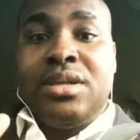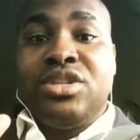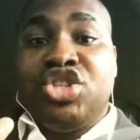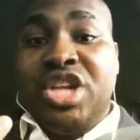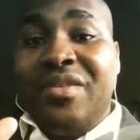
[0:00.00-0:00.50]

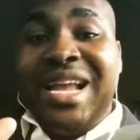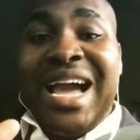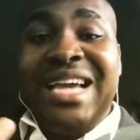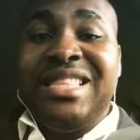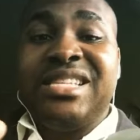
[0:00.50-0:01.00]
sharing
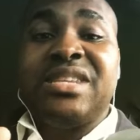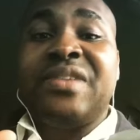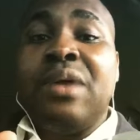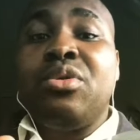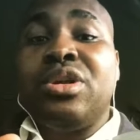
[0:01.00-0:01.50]
ideas of
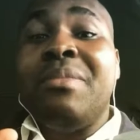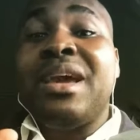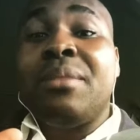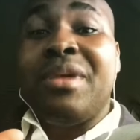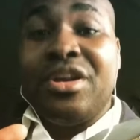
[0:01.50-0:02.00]
how we're gonna make
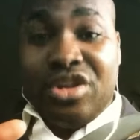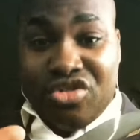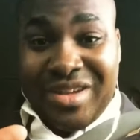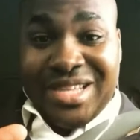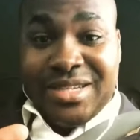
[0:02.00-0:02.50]
America
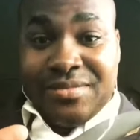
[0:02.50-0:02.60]
great,